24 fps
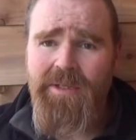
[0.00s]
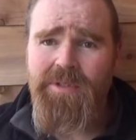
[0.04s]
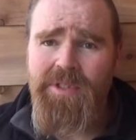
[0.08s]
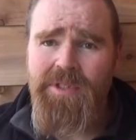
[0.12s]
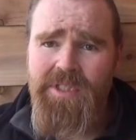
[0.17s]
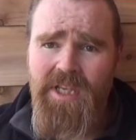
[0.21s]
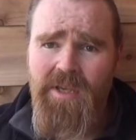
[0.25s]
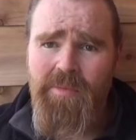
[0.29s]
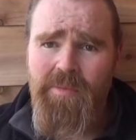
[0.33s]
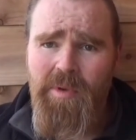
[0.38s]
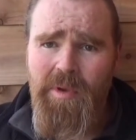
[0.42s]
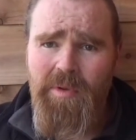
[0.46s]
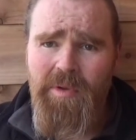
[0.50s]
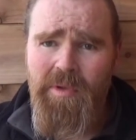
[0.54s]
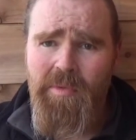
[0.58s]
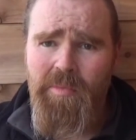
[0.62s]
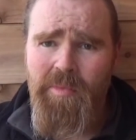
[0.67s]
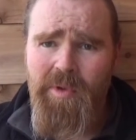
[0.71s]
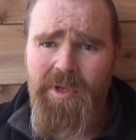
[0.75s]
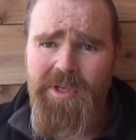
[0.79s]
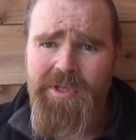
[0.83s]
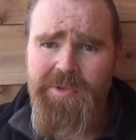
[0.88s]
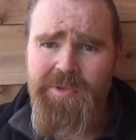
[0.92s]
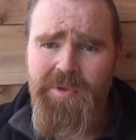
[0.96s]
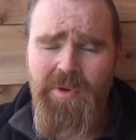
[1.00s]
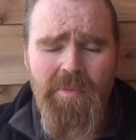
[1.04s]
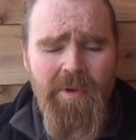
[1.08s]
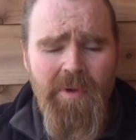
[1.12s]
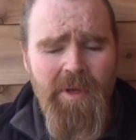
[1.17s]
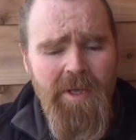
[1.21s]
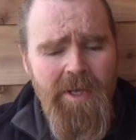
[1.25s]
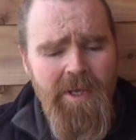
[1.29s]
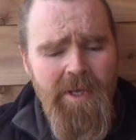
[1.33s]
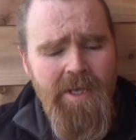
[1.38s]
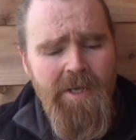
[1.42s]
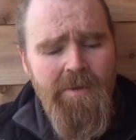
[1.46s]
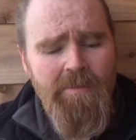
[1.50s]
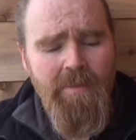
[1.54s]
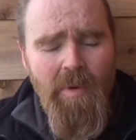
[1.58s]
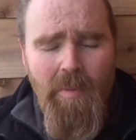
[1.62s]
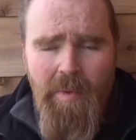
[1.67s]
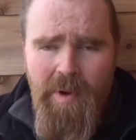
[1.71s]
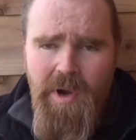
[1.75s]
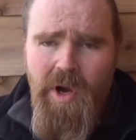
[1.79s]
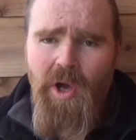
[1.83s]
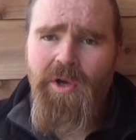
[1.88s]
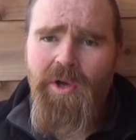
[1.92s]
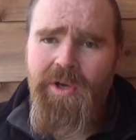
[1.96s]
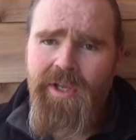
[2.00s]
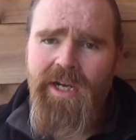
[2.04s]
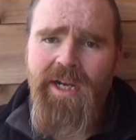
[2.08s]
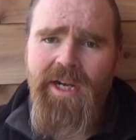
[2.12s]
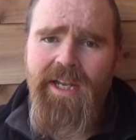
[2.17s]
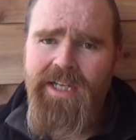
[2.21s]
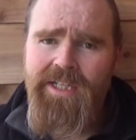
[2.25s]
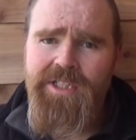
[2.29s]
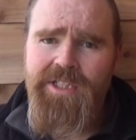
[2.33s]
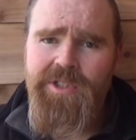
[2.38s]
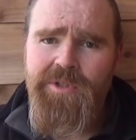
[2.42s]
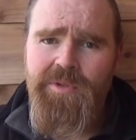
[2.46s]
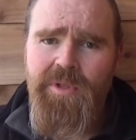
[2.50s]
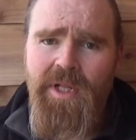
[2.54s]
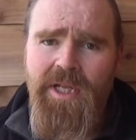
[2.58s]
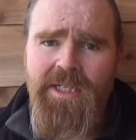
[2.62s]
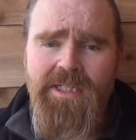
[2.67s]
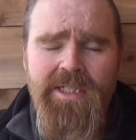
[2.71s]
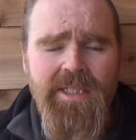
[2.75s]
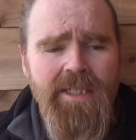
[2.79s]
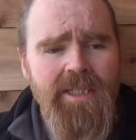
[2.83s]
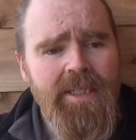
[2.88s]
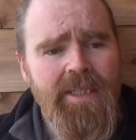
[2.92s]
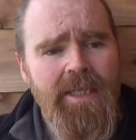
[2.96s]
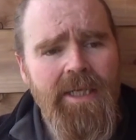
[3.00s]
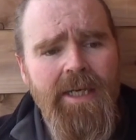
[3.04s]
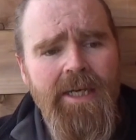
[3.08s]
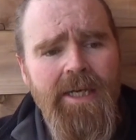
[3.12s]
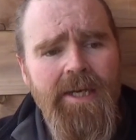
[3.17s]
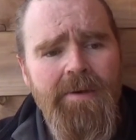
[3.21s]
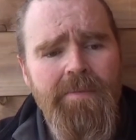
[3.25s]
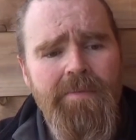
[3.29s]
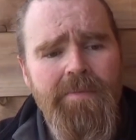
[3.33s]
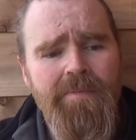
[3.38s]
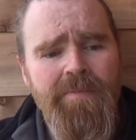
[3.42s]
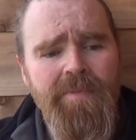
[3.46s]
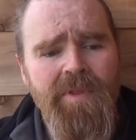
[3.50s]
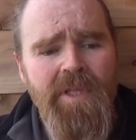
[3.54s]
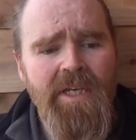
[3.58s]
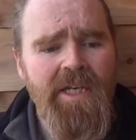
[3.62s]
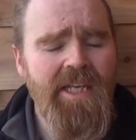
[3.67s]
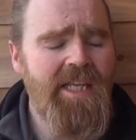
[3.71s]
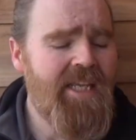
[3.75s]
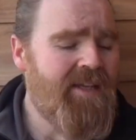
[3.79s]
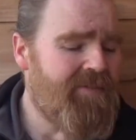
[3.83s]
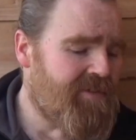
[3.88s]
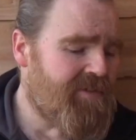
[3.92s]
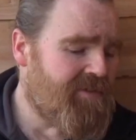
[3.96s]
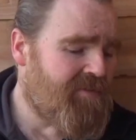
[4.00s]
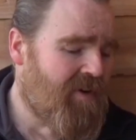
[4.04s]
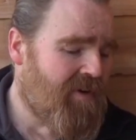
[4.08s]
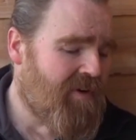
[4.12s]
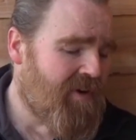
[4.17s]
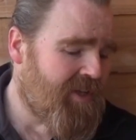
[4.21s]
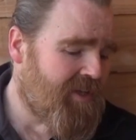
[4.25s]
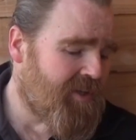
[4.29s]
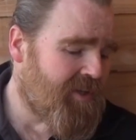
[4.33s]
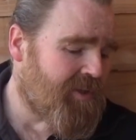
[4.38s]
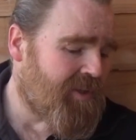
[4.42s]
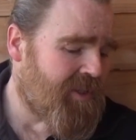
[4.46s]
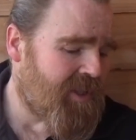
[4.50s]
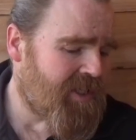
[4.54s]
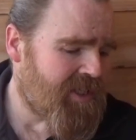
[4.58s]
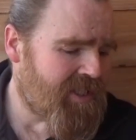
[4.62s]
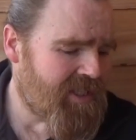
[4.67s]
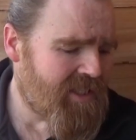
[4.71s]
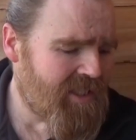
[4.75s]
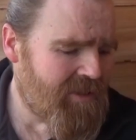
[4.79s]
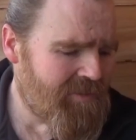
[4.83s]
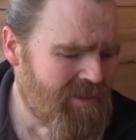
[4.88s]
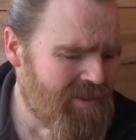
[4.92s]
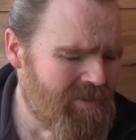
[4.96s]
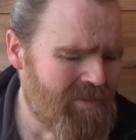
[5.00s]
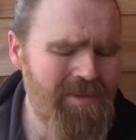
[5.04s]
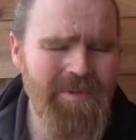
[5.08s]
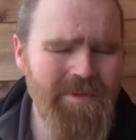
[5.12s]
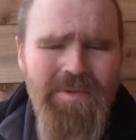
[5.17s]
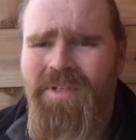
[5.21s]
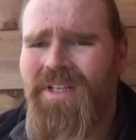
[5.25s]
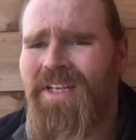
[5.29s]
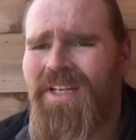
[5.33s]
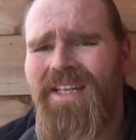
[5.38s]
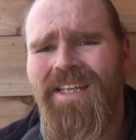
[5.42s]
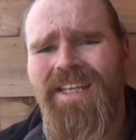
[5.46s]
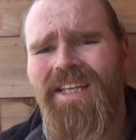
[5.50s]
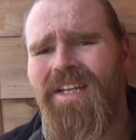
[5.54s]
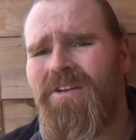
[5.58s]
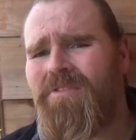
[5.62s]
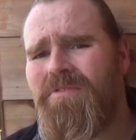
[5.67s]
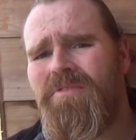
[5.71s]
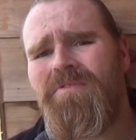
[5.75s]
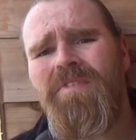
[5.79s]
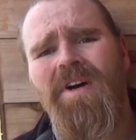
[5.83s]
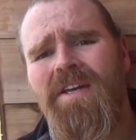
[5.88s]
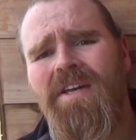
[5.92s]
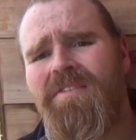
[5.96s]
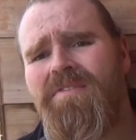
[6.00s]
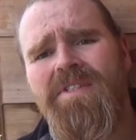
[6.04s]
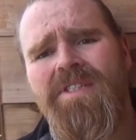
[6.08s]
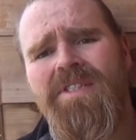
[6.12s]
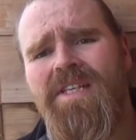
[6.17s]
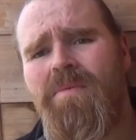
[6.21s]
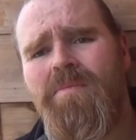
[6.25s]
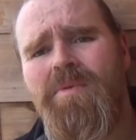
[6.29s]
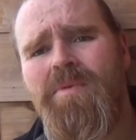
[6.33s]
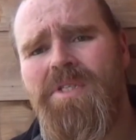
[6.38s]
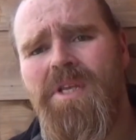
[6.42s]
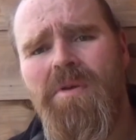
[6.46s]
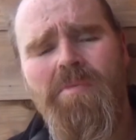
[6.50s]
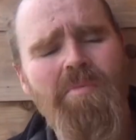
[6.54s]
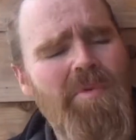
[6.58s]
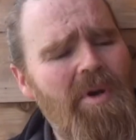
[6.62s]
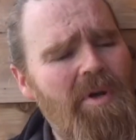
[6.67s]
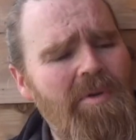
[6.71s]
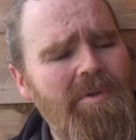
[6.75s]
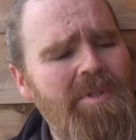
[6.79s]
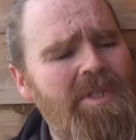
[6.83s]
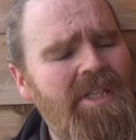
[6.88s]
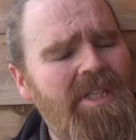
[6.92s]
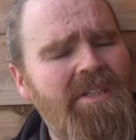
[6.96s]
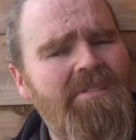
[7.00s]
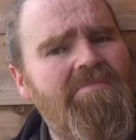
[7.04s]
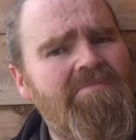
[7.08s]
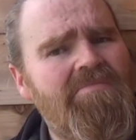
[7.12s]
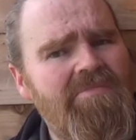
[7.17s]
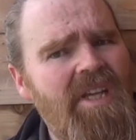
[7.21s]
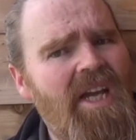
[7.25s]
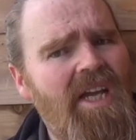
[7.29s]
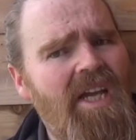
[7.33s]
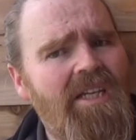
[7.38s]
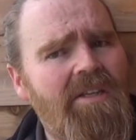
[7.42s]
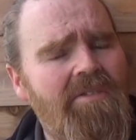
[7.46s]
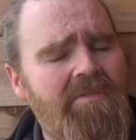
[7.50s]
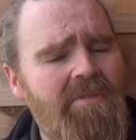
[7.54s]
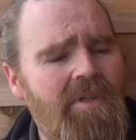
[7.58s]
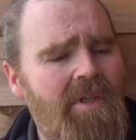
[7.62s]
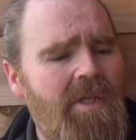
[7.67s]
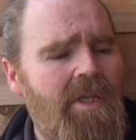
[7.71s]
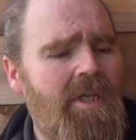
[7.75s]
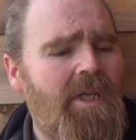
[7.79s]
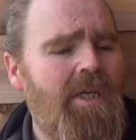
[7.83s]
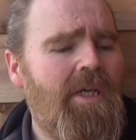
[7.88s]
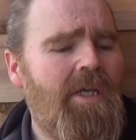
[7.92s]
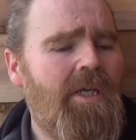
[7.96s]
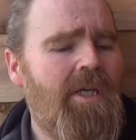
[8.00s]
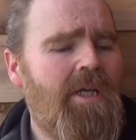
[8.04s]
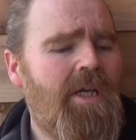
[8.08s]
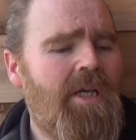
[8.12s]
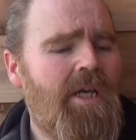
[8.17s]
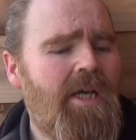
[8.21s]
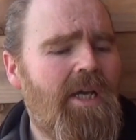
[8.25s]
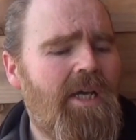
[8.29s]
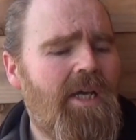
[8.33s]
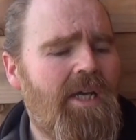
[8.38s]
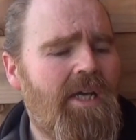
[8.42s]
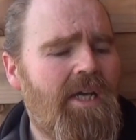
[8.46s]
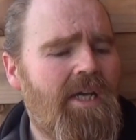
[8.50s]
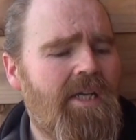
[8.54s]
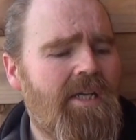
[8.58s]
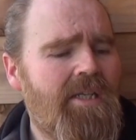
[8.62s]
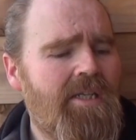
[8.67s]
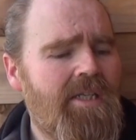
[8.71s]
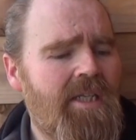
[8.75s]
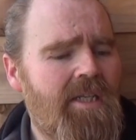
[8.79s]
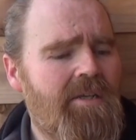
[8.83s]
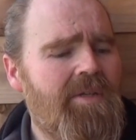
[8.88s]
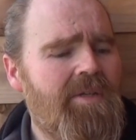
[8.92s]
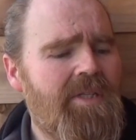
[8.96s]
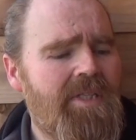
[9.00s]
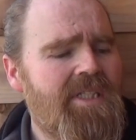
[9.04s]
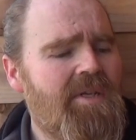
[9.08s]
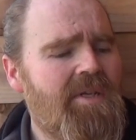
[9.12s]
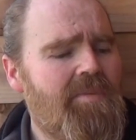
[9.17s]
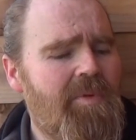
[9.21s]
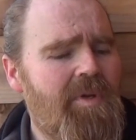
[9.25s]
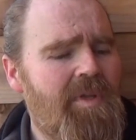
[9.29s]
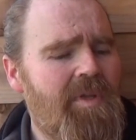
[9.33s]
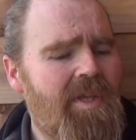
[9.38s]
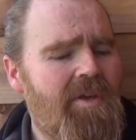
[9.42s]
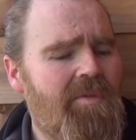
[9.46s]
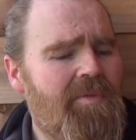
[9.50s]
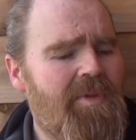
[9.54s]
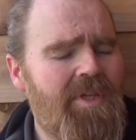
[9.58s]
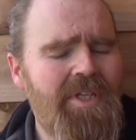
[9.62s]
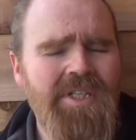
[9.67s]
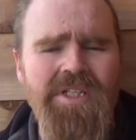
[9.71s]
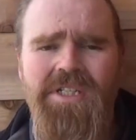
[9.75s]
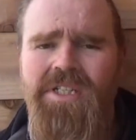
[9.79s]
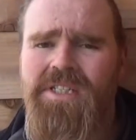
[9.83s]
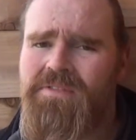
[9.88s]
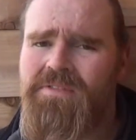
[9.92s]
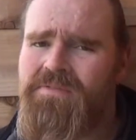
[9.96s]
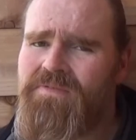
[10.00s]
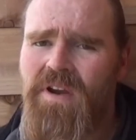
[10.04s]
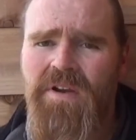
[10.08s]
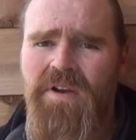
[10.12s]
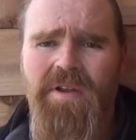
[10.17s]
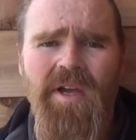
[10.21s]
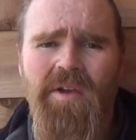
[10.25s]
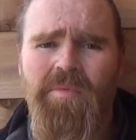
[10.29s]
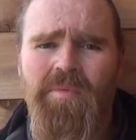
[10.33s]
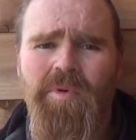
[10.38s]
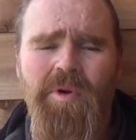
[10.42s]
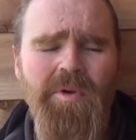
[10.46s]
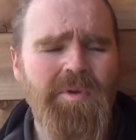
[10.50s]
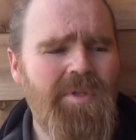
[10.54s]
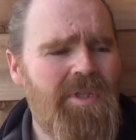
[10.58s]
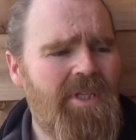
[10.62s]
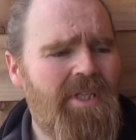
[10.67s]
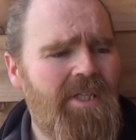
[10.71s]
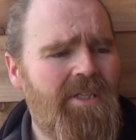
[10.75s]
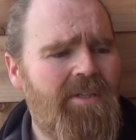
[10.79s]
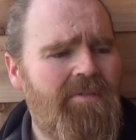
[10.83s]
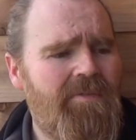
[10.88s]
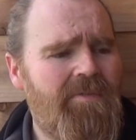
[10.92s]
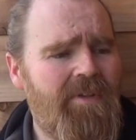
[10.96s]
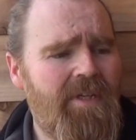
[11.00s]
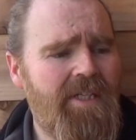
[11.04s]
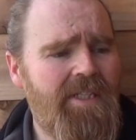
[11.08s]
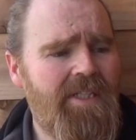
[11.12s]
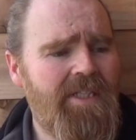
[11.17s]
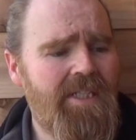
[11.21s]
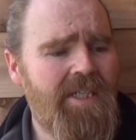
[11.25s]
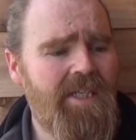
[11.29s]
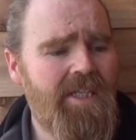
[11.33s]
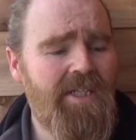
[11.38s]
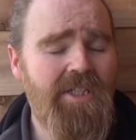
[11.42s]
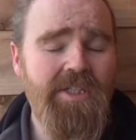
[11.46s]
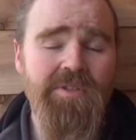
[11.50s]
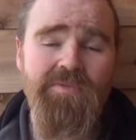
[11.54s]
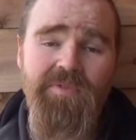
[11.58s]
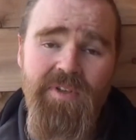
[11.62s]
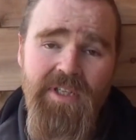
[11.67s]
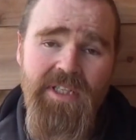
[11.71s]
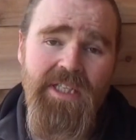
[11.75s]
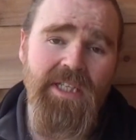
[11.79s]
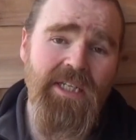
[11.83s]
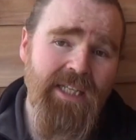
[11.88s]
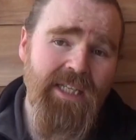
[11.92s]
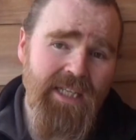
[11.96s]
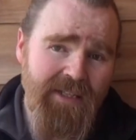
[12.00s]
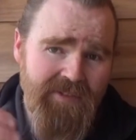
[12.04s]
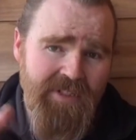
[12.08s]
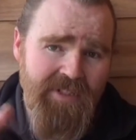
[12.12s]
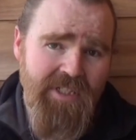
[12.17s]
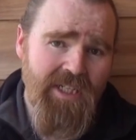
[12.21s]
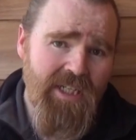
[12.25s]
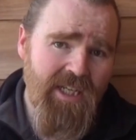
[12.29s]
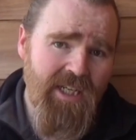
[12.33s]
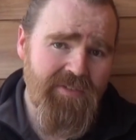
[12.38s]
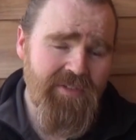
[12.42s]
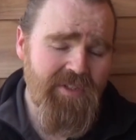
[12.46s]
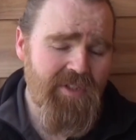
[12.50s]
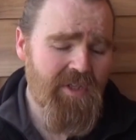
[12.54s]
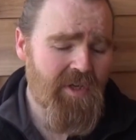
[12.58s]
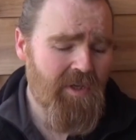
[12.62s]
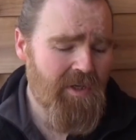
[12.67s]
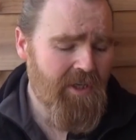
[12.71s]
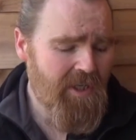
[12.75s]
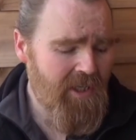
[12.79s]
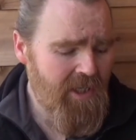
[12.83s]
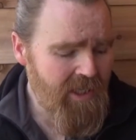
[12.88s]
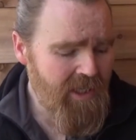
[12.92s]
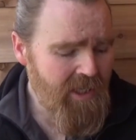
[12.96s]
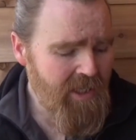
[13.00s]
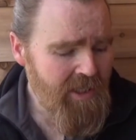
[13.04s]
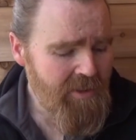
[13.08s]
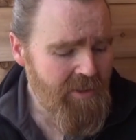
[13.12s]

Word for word: out the Siberian pea shrub. But we're not going to let it do that. Um, the leaves are very good. There's somewhere between like, you know, 5 and 10% protein, kind of. Uh, you know, it's somewhere in that region. It's a very high protein feed, so you can feed the leaves to your livestock,